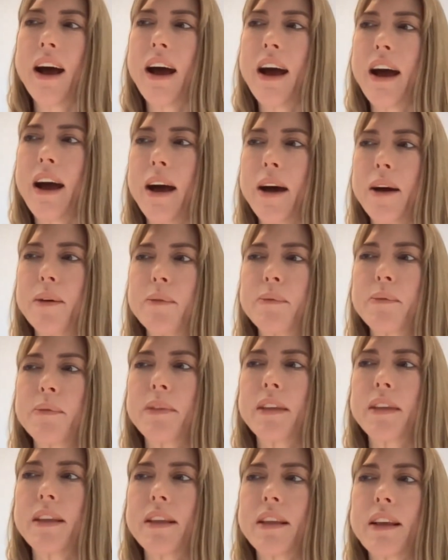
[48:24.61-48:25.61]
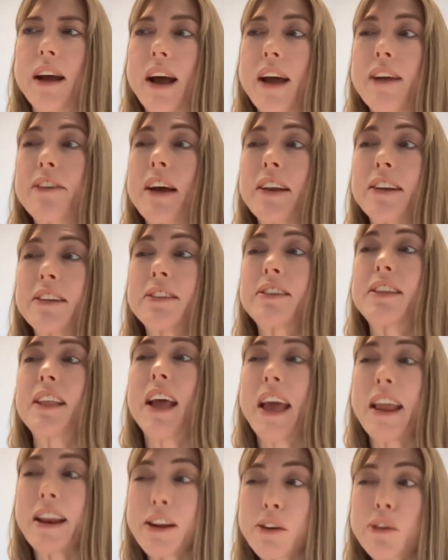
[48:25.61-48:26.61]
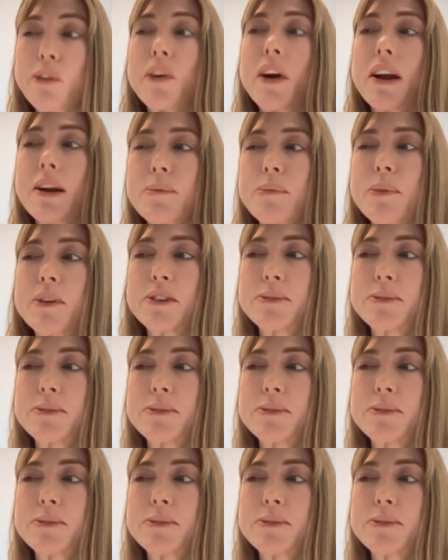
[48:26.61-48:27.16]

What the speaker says: I've had an incredible